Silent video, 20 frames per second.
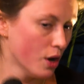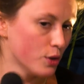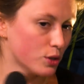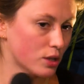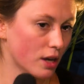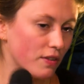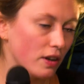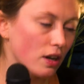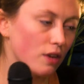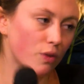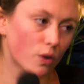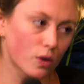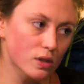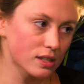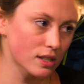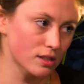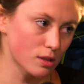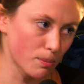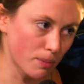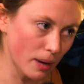So I think, of course,
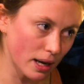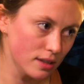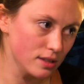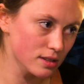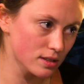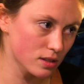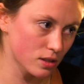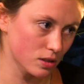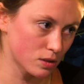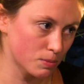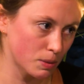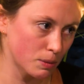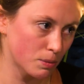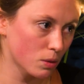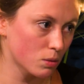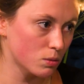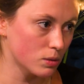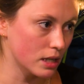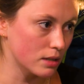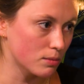there's a balance because
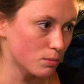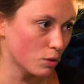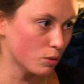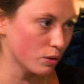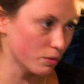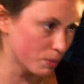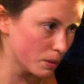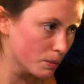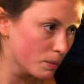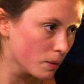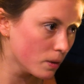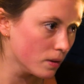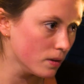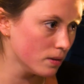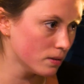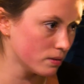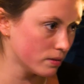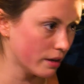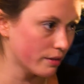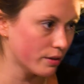people relate more with
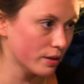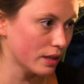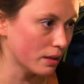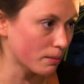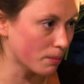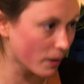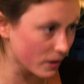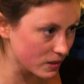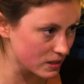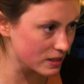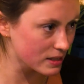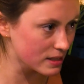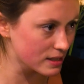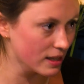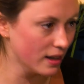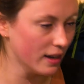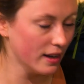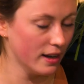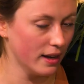people rather than parties.